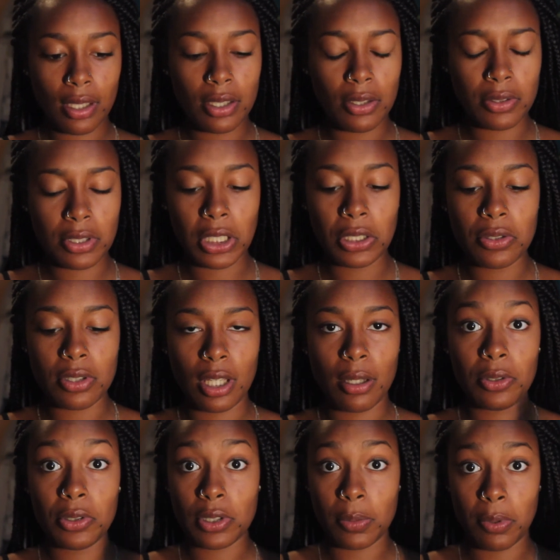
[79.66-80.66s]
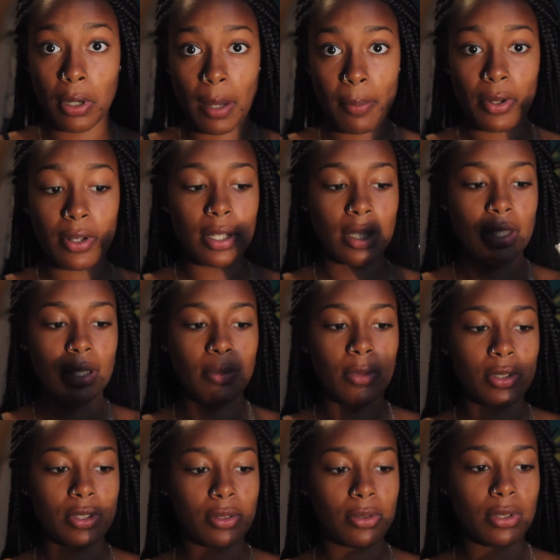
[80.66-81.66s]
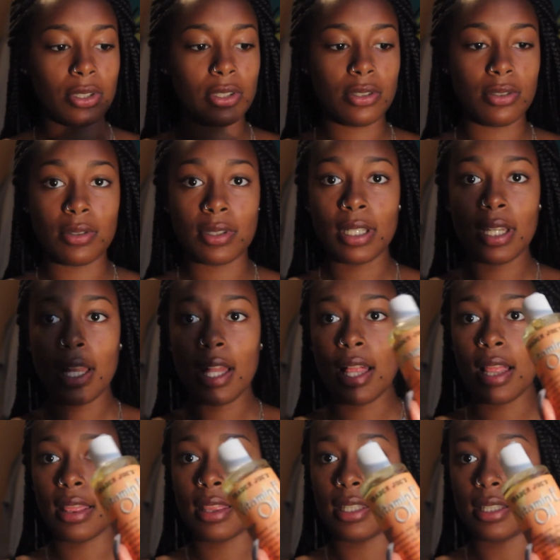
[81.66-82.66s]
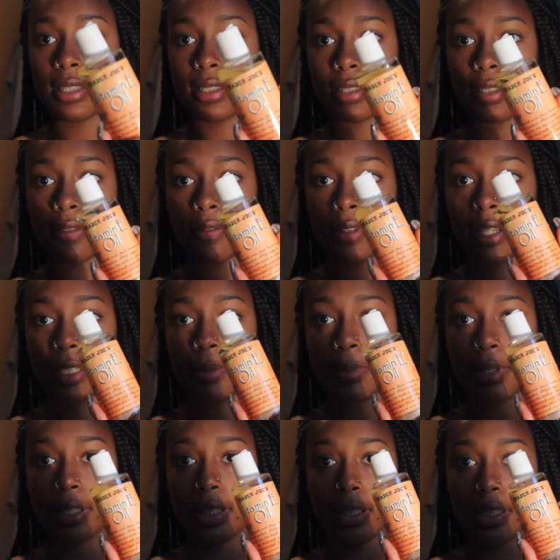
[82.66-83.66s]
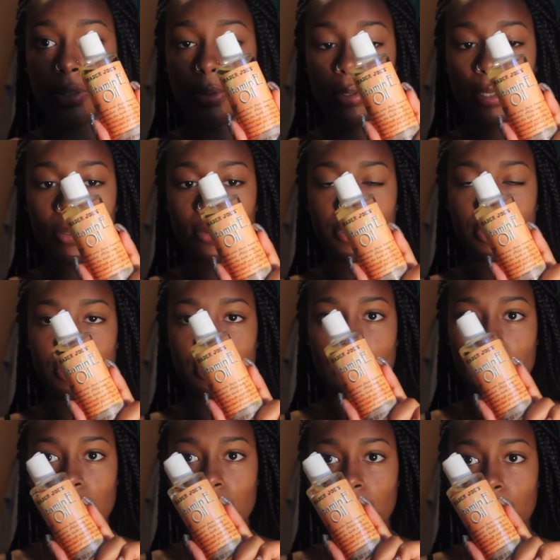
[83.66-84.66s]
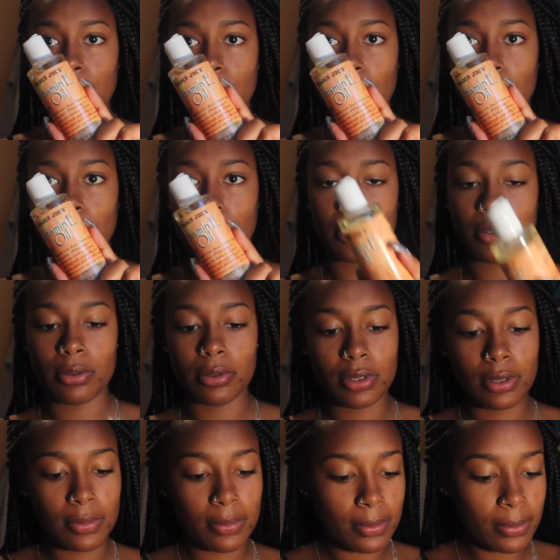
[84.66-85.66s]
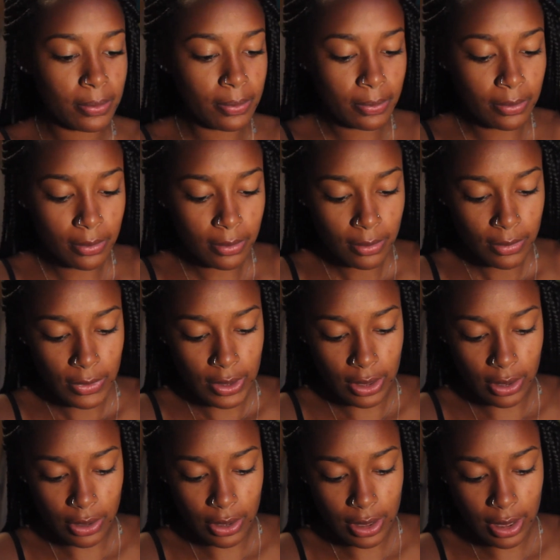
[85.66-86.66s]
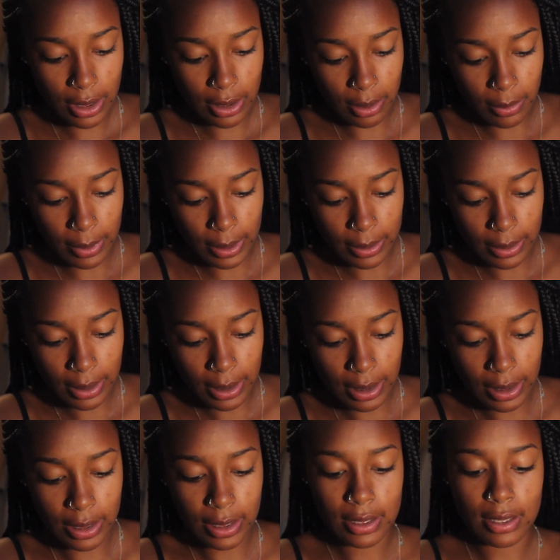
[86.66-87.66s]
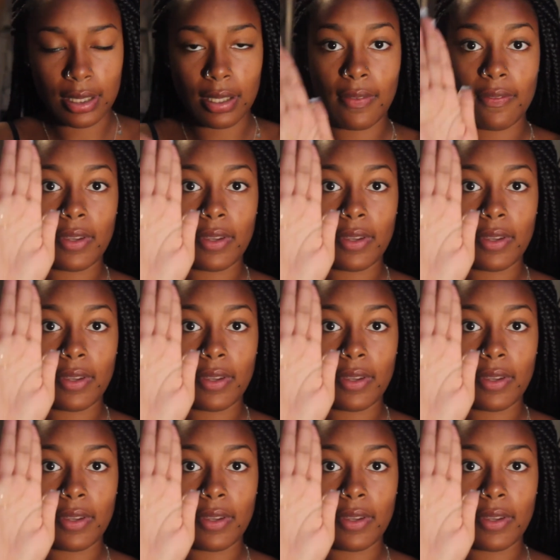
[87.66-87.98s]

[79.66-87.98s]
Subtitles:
basically I'll use a primer, and then I'm also going to use this vitamin E oil, which is just from Trader Joe's. So just a little bit, just like a